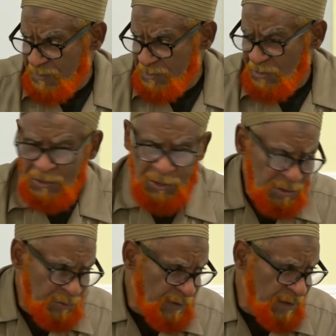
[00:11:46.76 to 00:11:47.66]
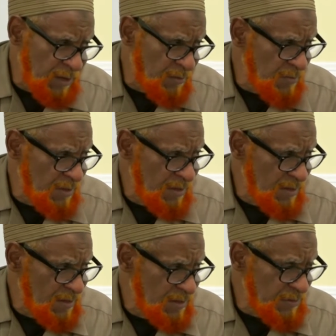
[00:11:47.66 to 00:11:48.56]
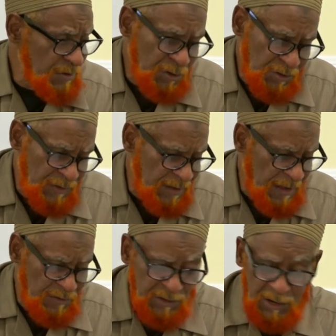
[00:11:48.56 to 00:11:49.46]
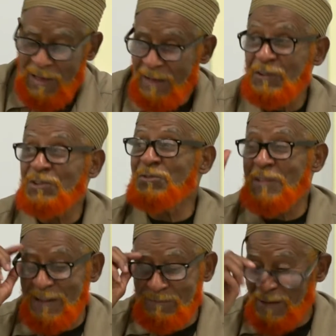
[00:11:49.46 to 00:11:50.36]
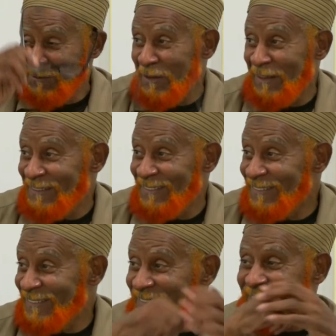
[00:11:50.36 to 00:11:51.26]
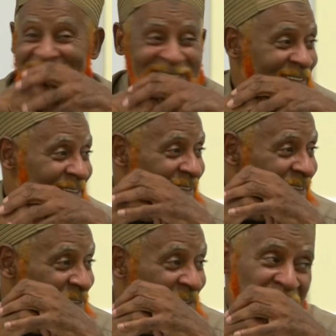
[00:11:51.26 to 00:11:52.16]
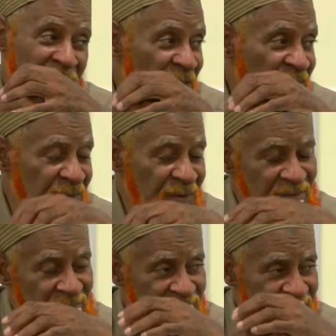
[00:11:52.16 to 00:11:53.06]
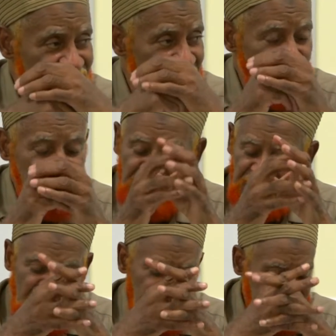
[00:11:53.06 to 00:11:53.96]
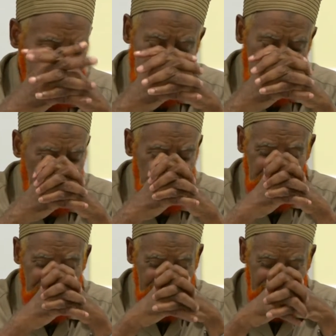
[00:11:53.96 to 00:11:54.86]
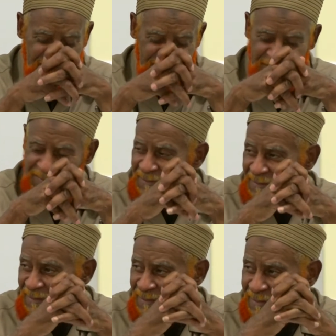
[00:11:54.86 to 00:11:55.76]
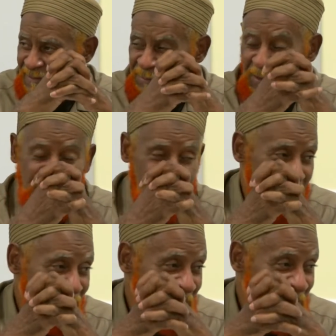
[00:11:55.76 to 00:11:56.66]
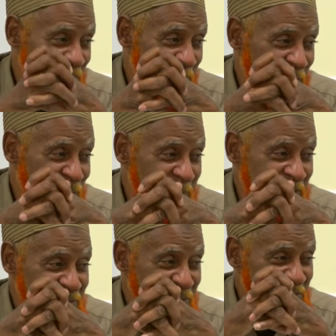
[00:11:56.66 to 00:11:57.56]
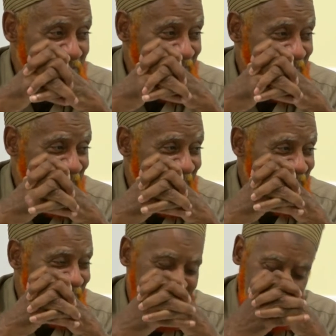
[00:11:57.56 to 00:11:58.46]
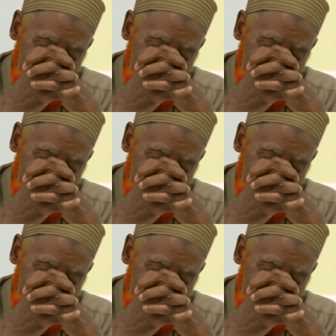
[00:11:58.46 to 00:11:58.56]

She cooks for him. She cooks, and she don't have to do that, by the way. You don't have to cook for him. Most of the scholars say she don't have to cook. That's why when my Zoja say they ain't cooking, I